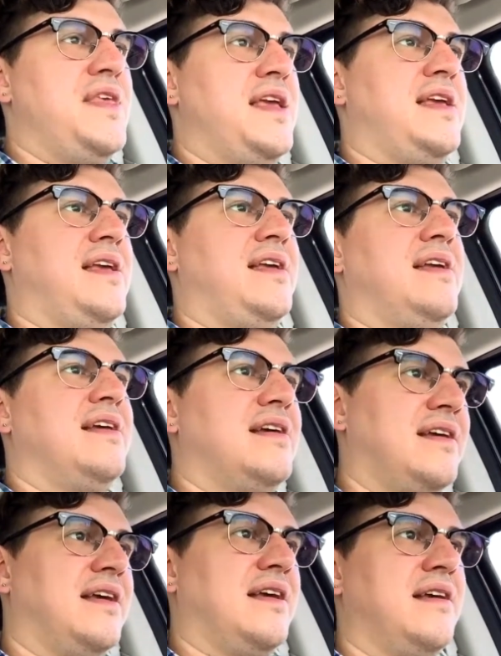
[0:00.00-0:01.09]
the
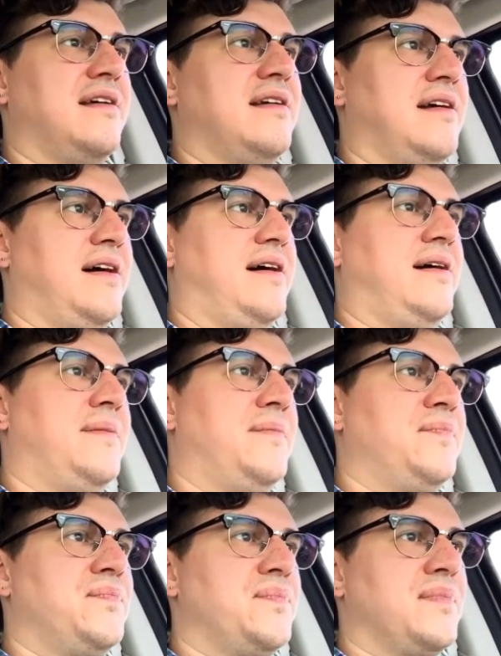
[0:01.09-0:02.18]
uh,
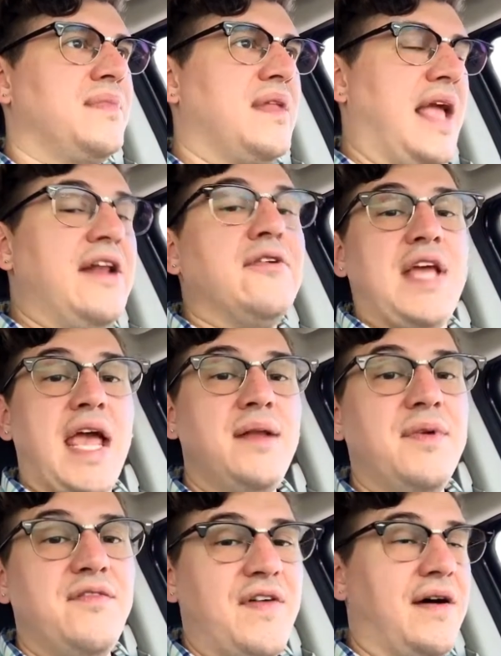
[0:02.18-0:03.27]

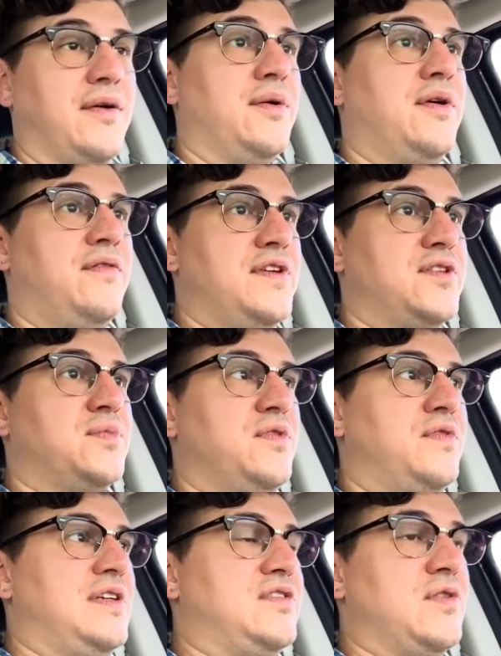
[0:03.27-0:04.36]
entertainment value of this
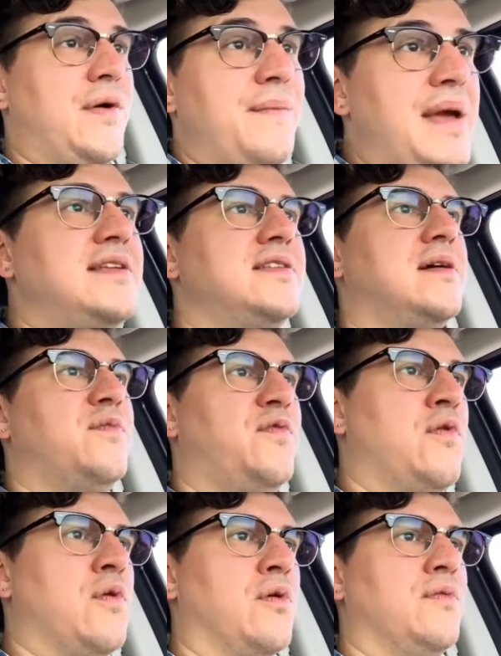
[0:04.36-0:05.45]
movie. So it makes up
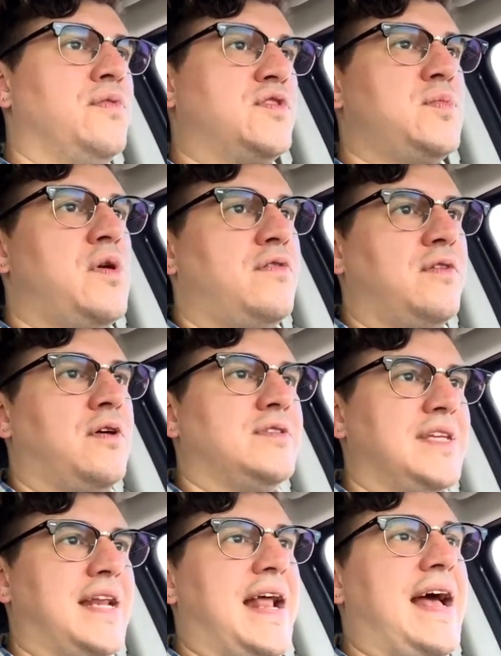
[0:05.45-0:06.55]
for the small
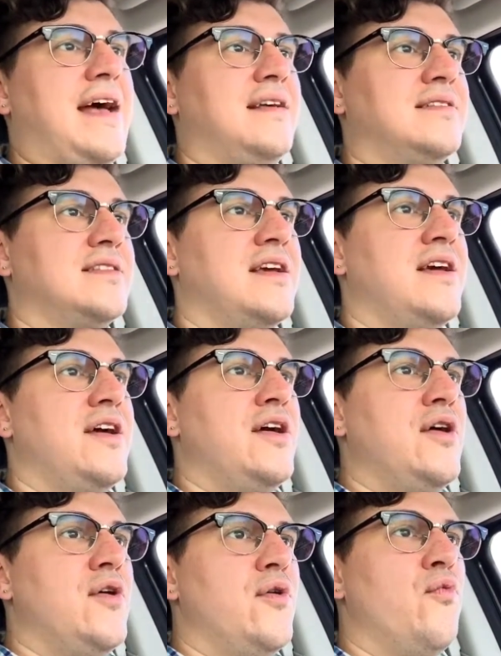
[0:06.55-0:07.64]
flaws that it has
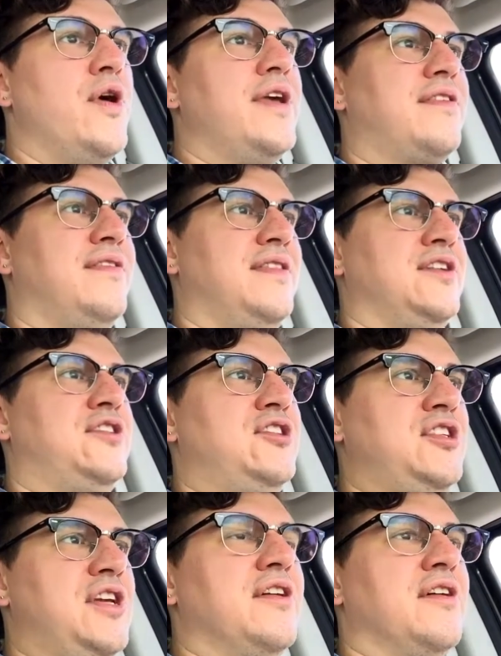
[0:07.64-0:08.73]
with the
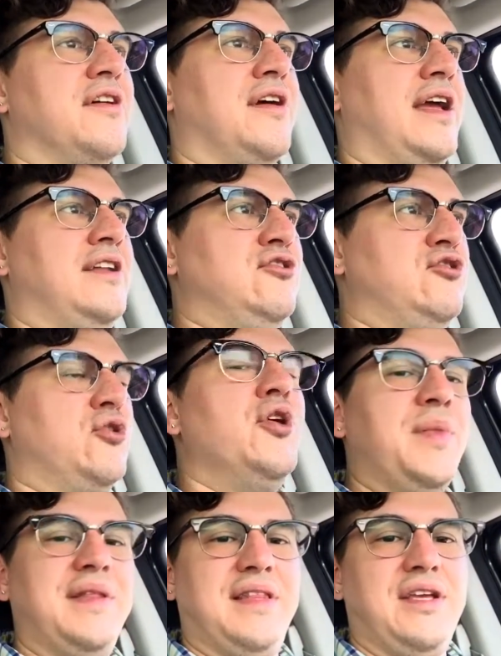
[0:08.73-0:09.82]
sheer
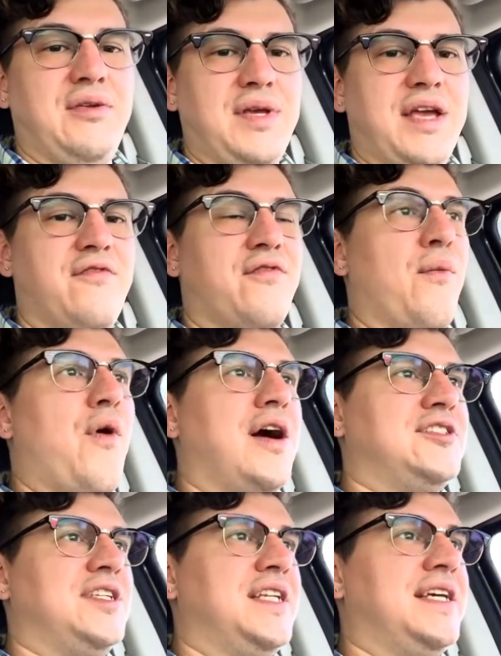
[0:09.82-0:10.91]
enjoyment that you get from
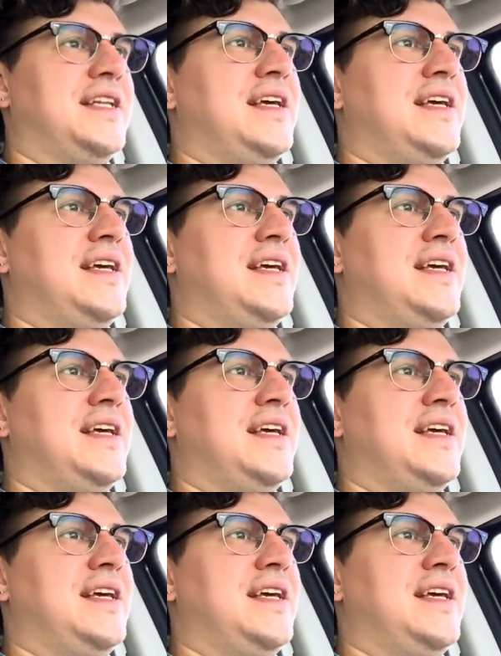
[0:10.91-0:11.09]
watching